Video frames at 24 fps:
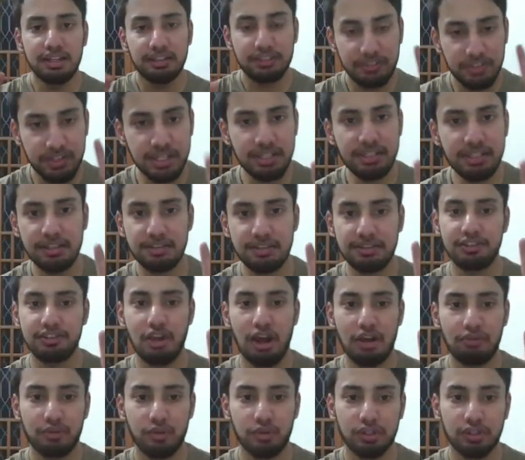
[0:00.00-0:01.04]
Three things you
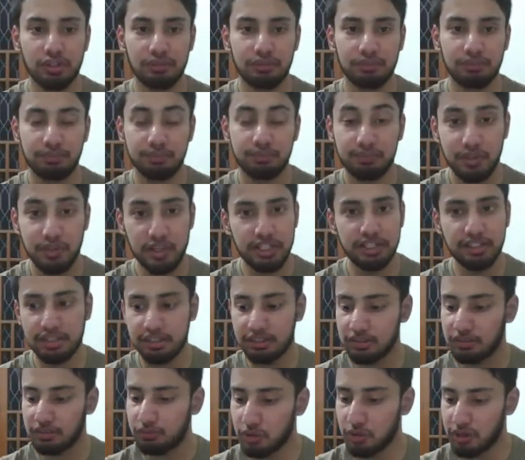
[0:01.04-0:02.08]
have to learn. Three
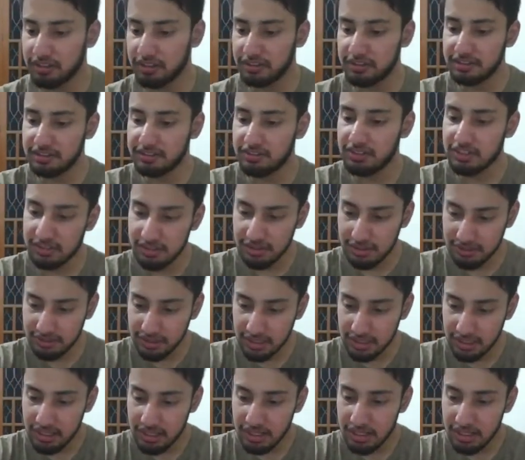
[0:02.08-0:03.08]
things. What are these three things?